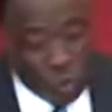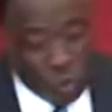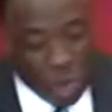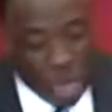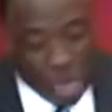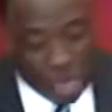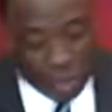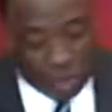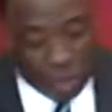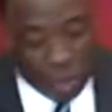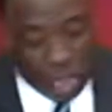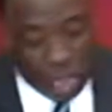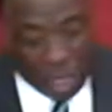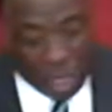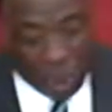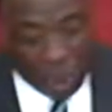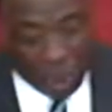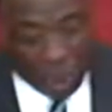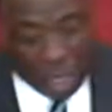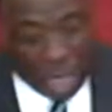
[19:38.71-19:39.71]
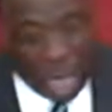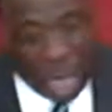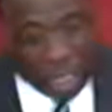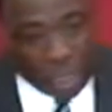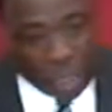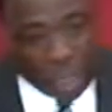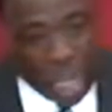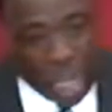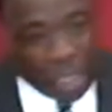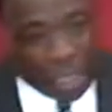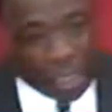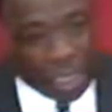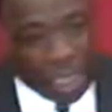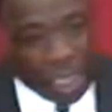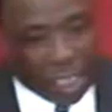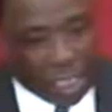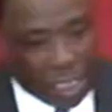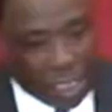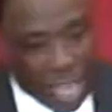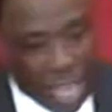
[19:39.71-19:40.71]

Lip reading: bet me your $1,000 against